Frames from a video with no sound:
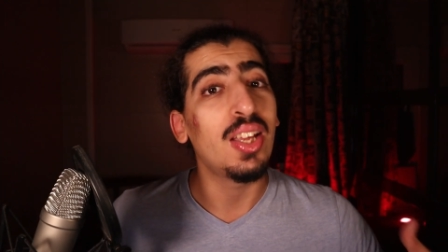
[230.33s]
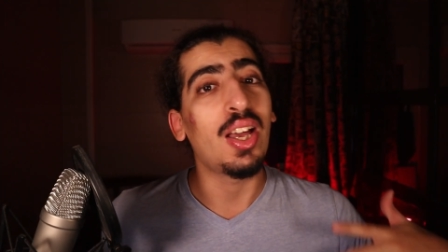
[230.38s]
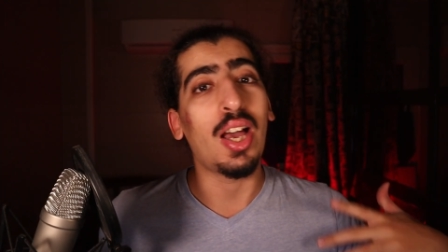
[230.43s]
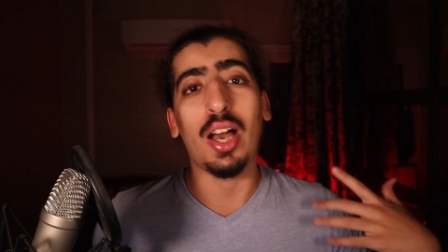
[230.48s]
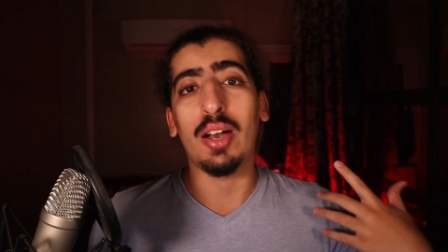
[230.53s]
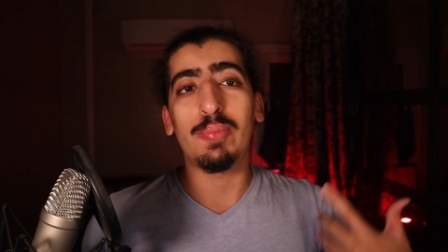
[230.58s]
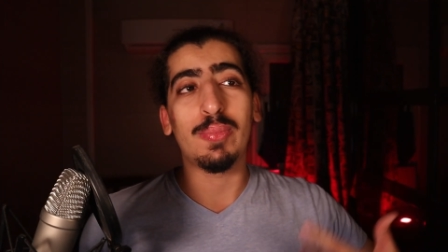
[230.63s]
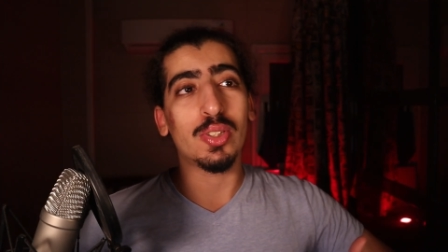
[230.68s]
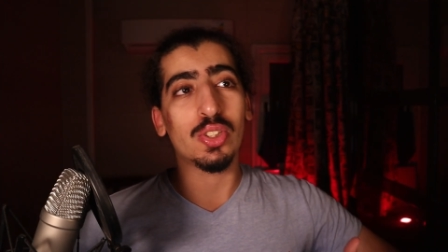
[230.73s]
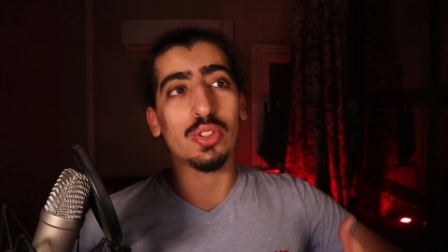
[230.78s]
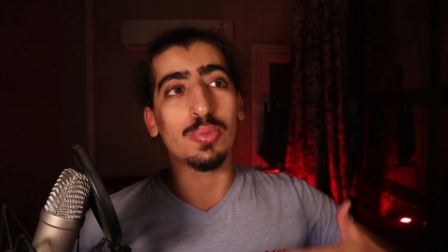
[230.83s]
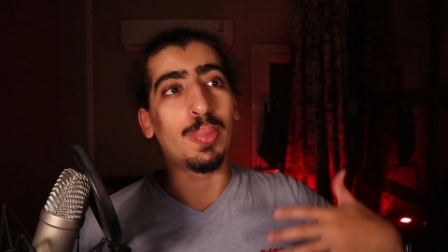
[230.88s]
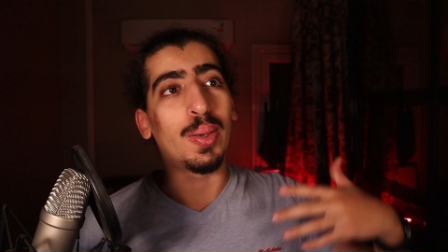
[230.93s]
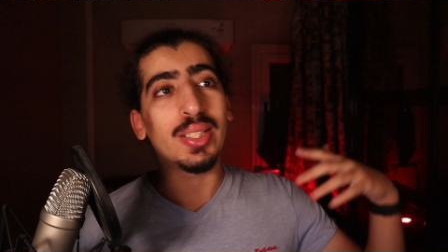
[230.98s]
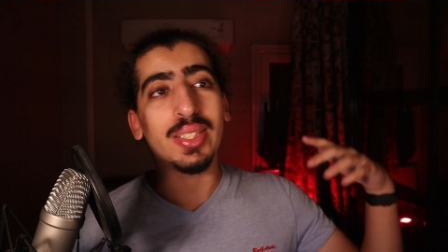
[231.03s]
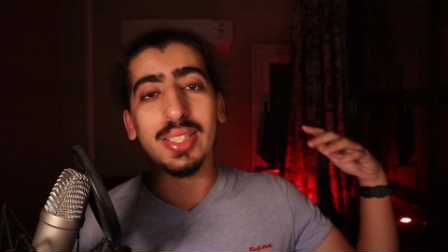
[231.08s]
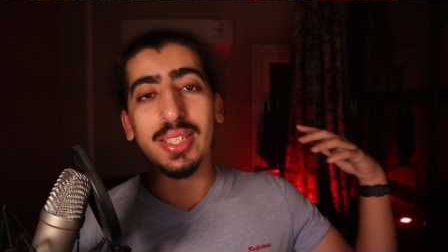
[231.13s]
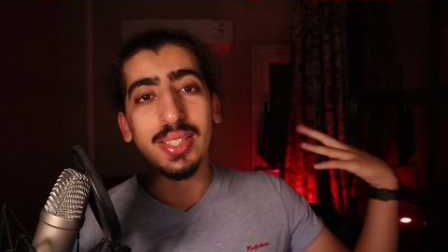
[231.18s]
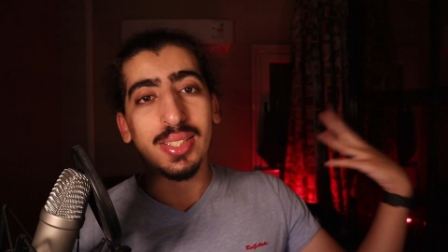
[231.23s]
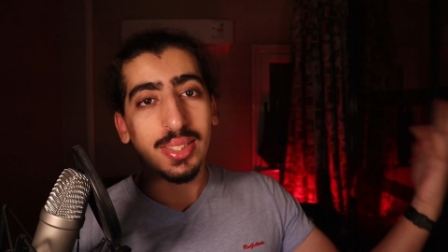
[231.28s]
How much
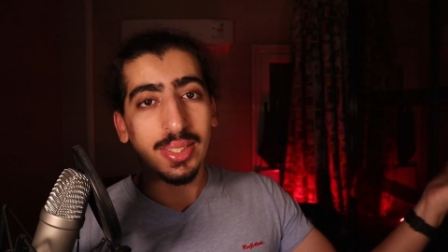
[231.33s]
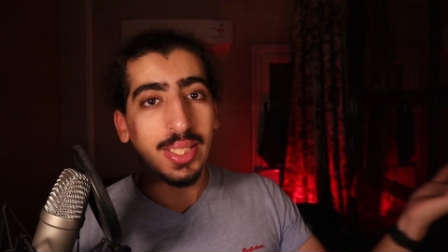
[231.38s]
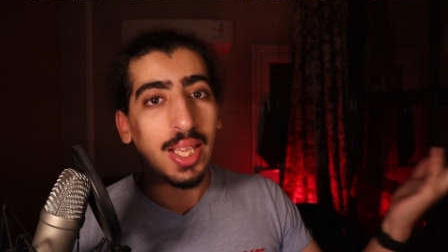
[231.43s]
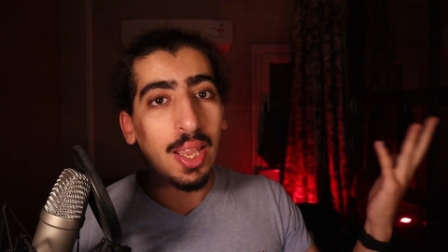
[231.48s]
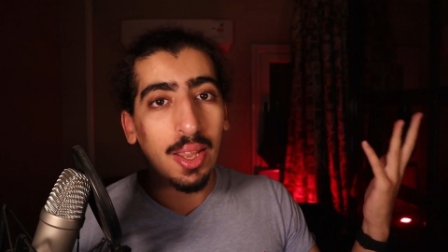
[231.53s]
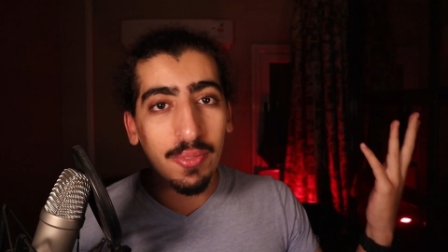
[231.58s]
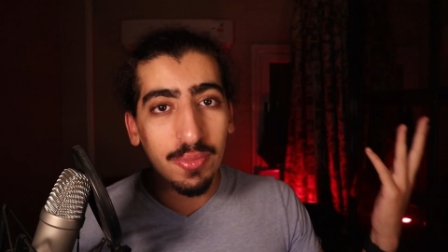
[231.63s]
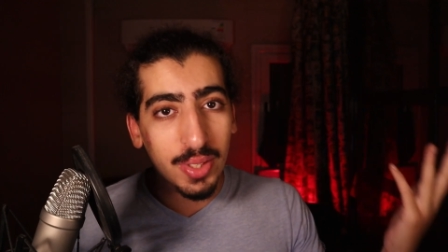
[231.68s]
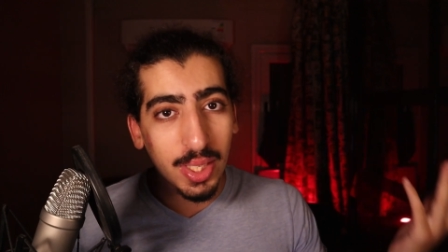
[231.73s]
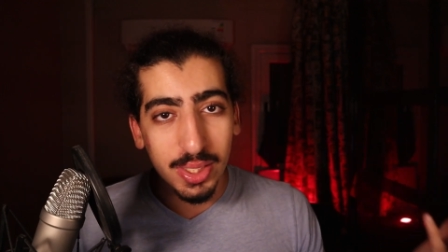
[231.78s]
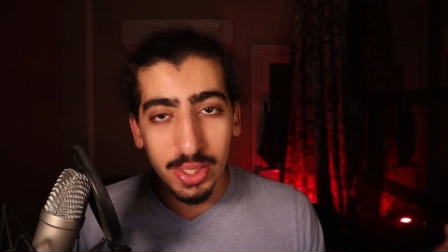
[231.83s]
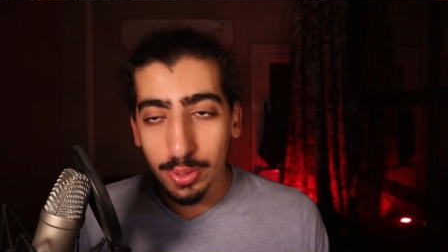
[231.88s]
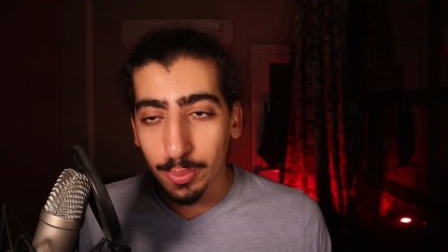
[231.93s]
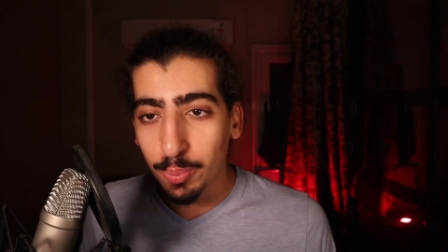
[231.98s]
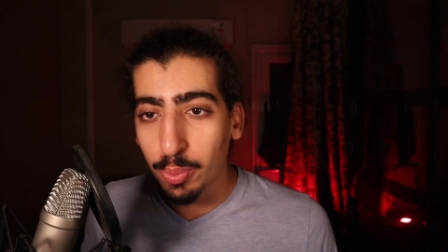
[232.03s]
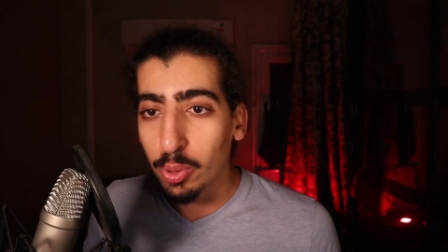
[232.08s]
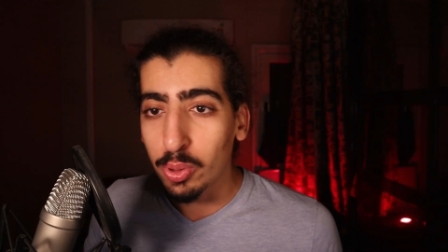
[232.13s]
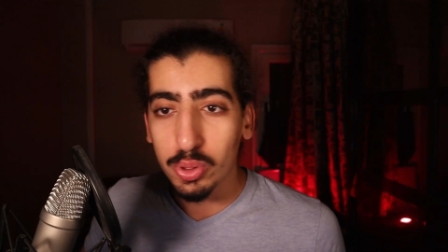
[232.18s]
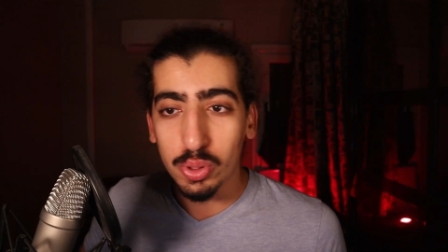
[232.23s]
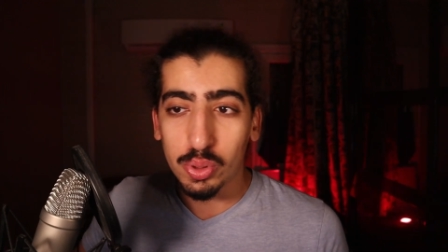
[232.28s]
money is saved as
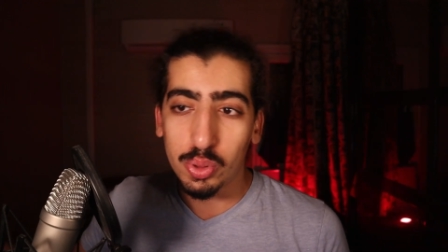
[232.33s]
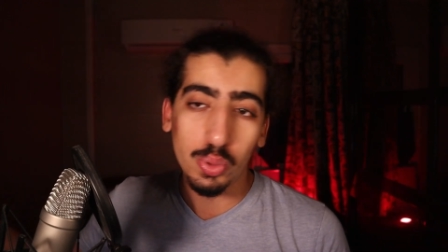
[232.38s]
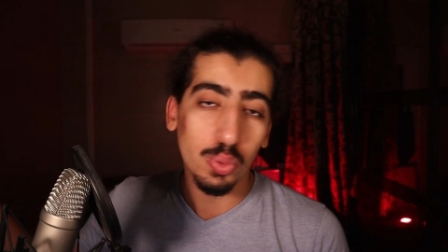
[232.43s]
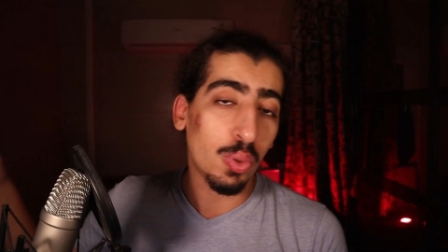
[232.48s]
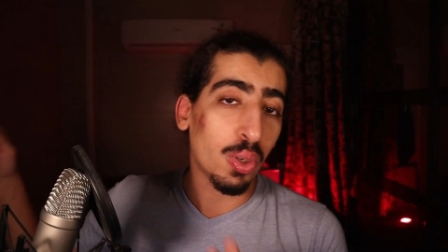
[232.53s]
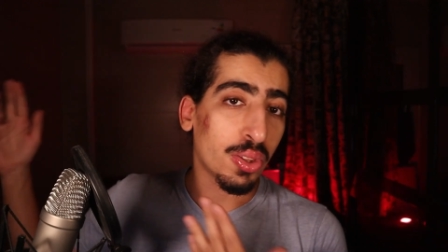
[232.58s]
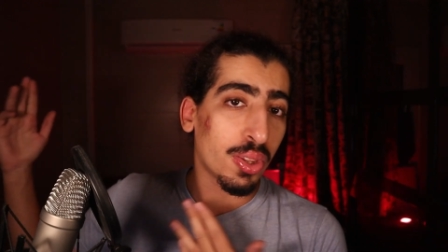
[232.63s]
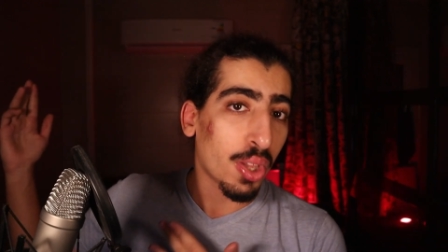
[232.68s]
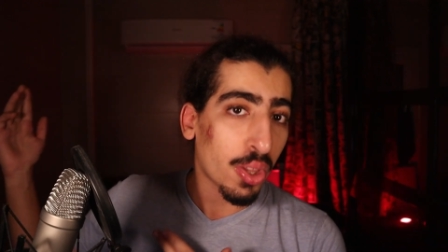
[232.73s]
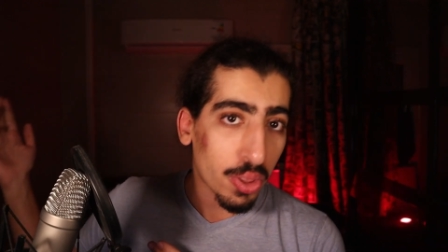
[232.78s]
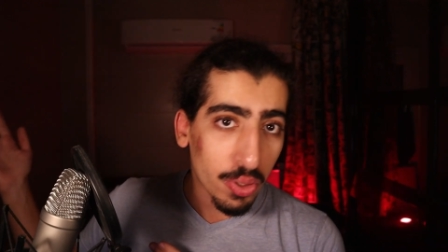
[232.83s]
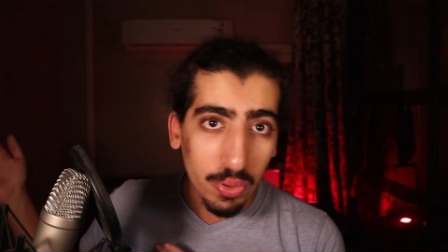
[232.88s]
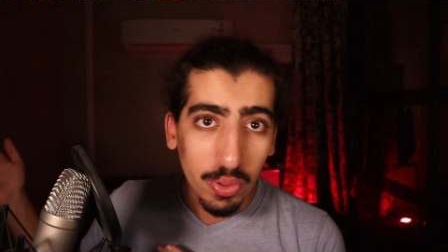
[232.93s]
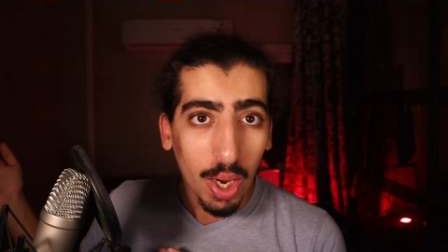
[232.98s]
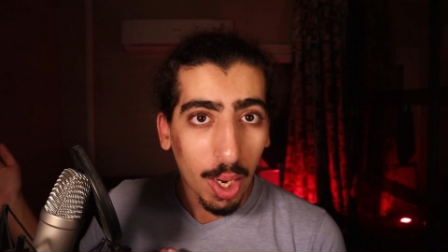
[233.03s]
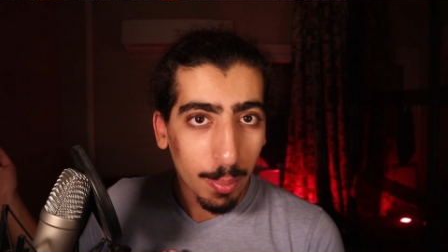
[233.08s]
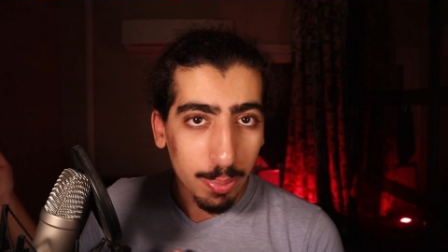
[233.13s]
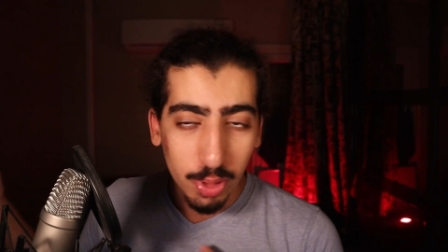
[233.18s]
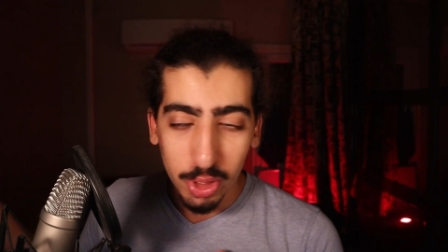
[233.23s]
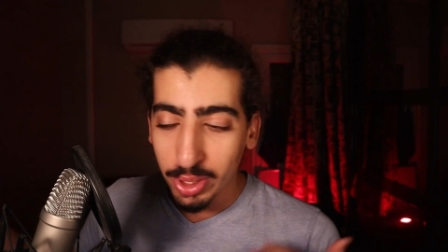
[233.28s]
opposed to another
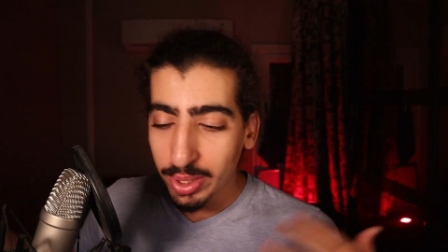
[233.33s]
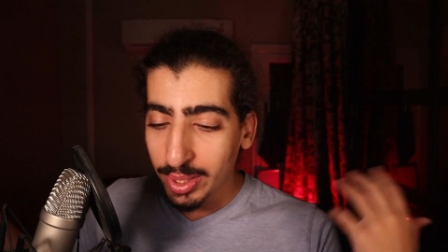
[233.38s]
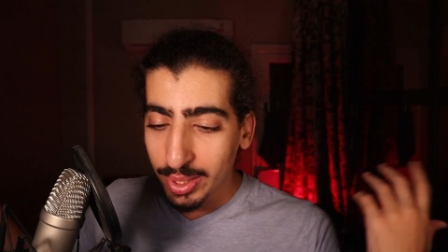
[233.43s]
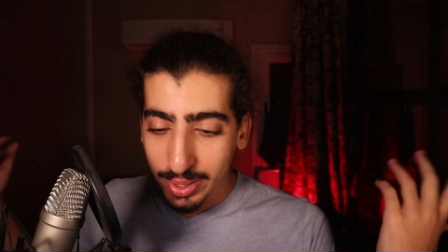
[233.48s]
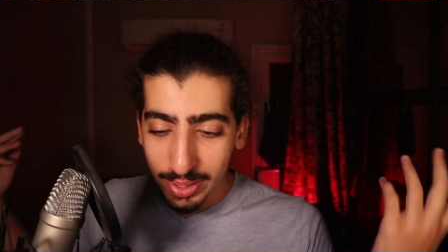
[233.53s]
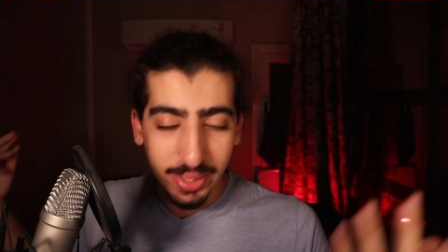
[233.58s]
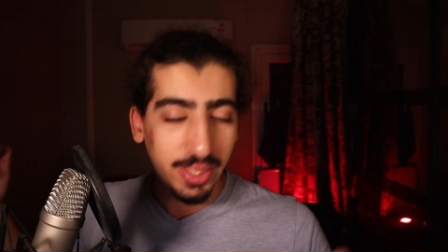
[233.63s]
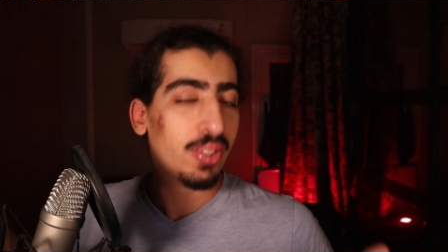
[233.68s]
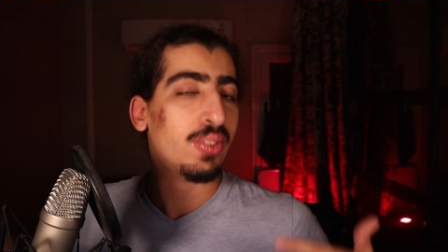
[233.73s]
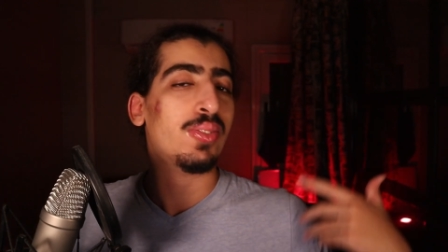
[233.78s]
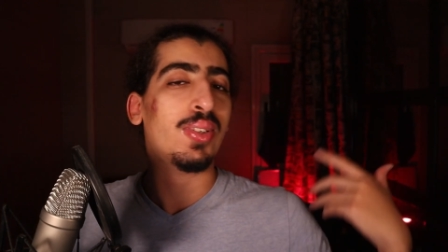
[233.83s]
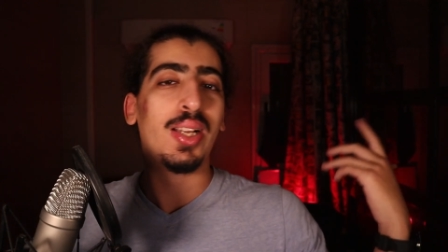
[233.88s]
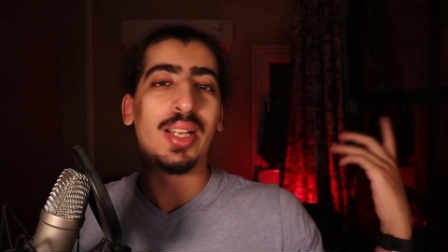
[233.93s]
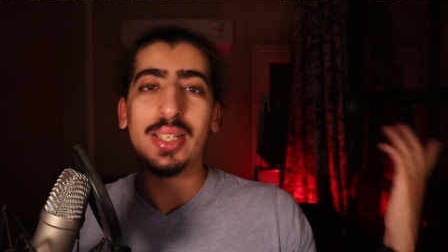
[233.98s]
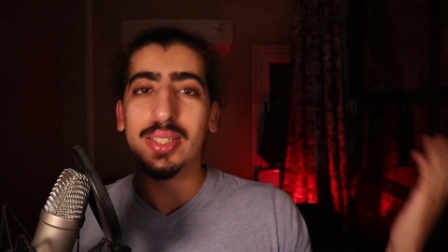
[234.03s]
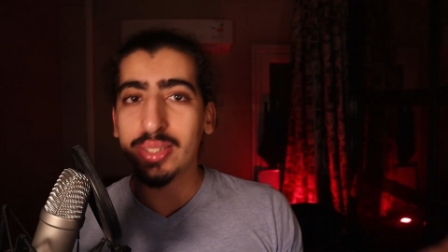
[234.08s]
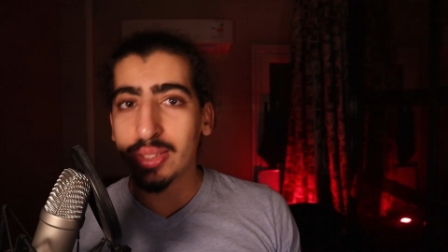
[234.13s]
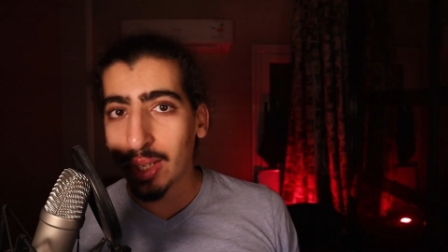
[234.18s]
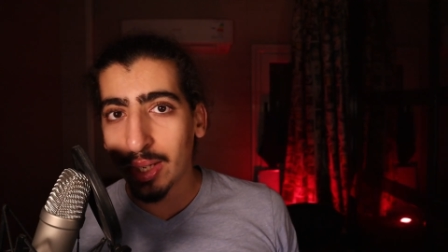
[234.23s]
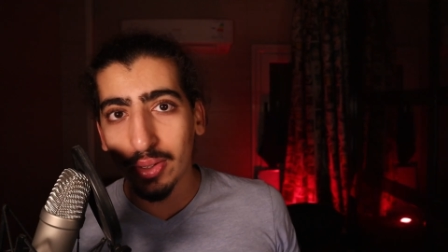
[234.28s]
option, etc.,
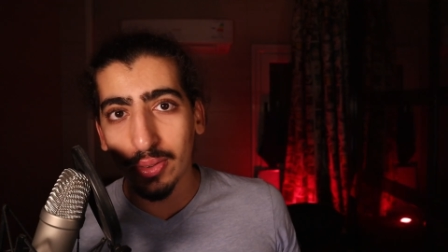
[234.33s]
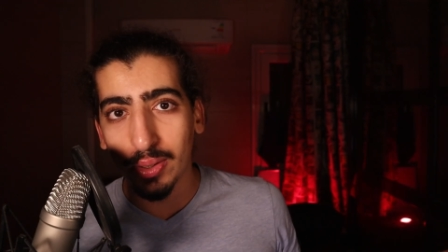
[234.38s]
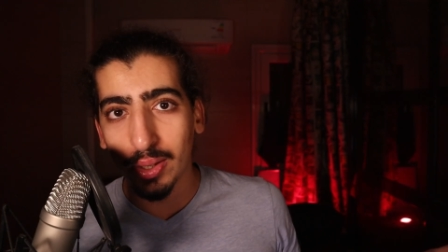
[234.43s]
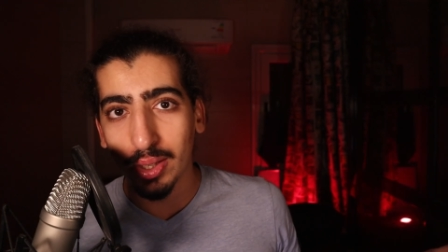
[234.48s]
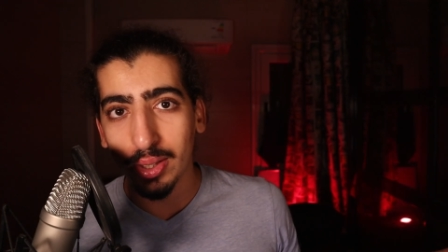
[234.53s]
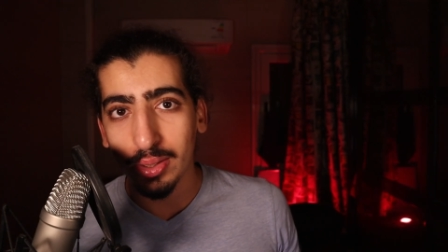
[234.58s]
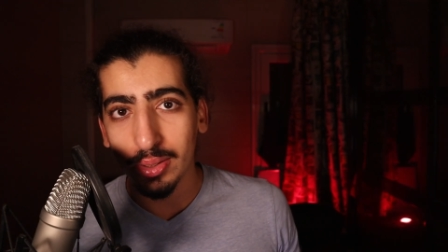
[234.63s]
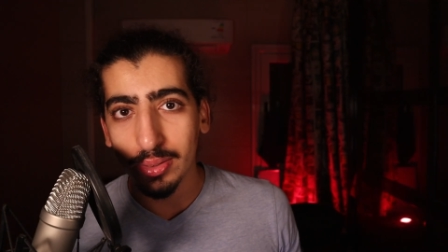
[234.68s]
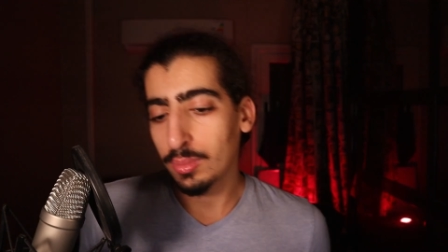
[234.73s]
etc.